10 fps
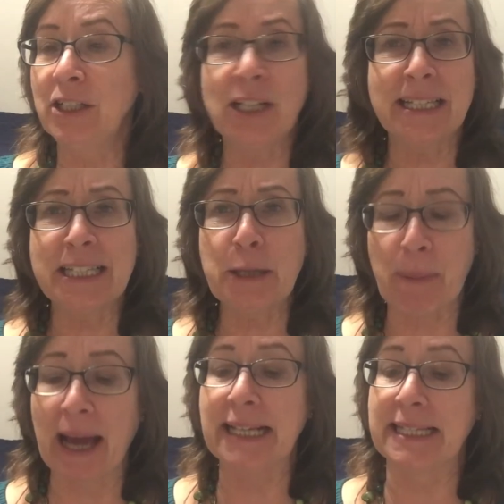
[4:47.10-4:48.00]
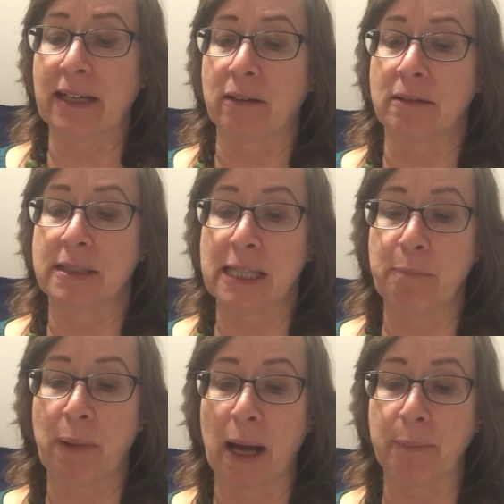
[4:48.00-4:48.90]
Just a bicycle,
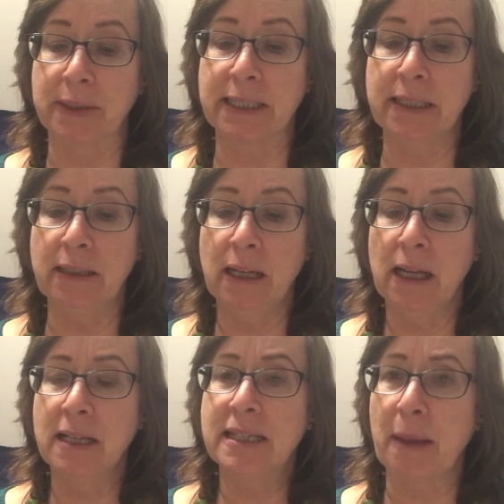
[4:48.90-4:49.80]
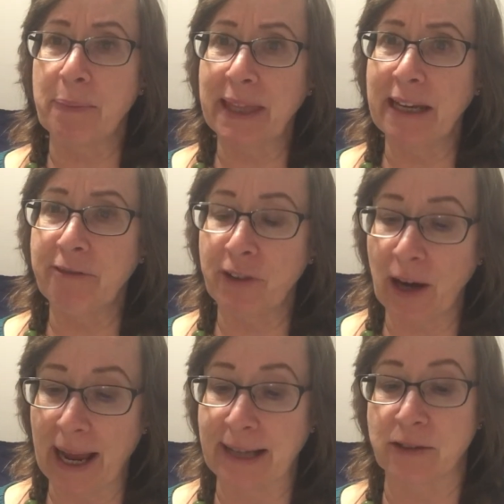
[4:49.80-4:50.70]
said Poppleton. Something
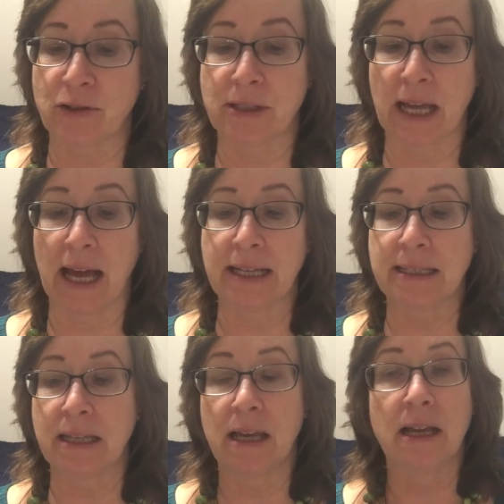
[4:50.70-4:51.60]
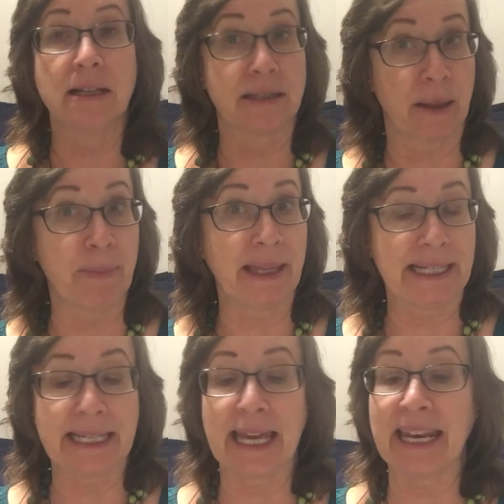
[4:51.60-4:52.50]
for exercise, something
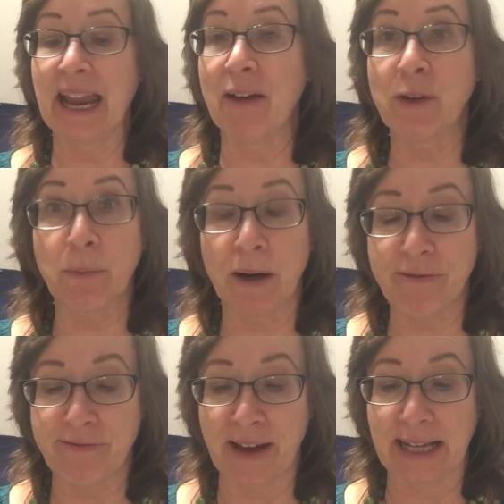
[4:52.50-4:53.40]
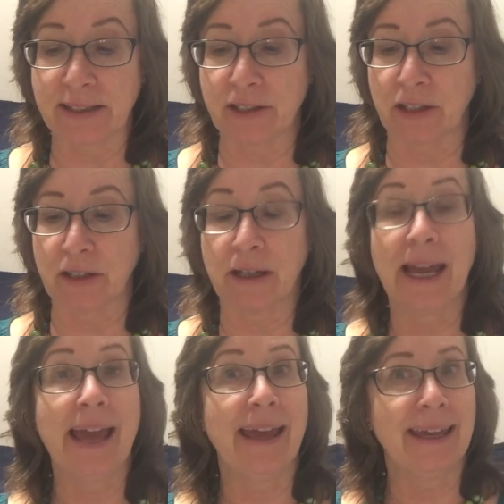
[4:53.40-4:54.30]
to get everywhere faster.
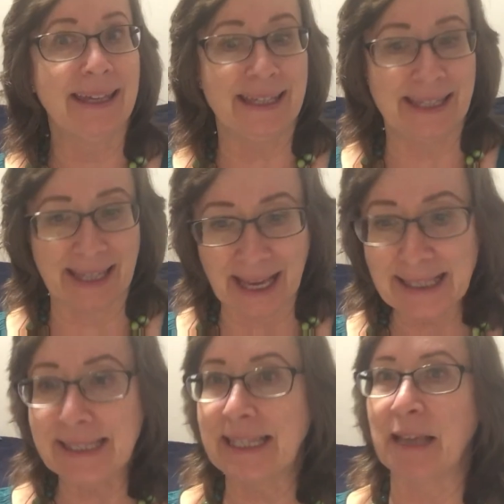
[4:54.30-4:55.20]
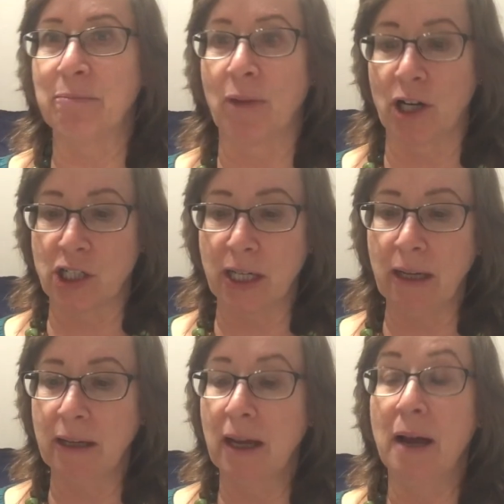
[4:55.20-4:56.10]
Yes, said Marcia,
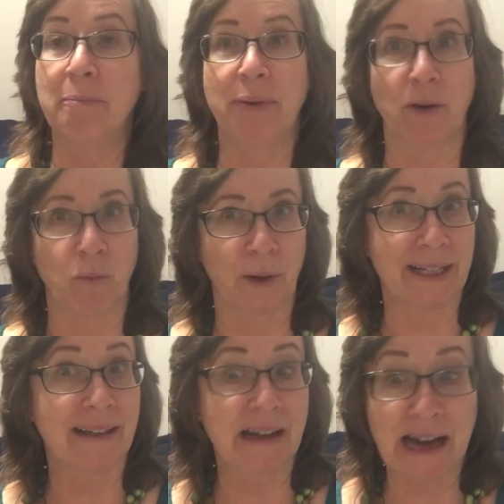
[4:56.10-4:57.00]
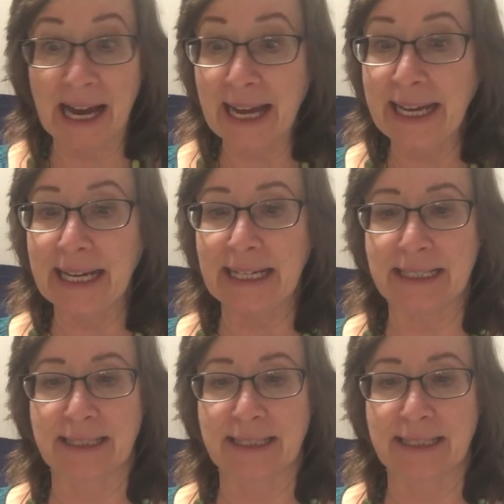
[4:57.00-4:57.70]
but what kind?